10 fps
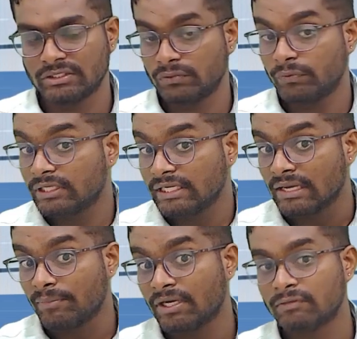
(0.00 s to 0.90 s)
So working
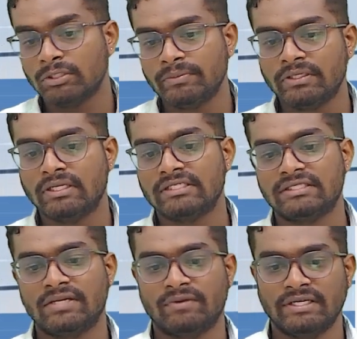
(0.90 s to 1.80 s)
capital will be less
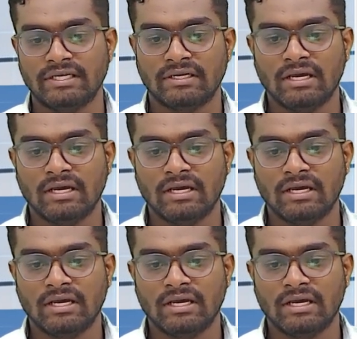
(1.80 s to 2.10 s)
than 1 year.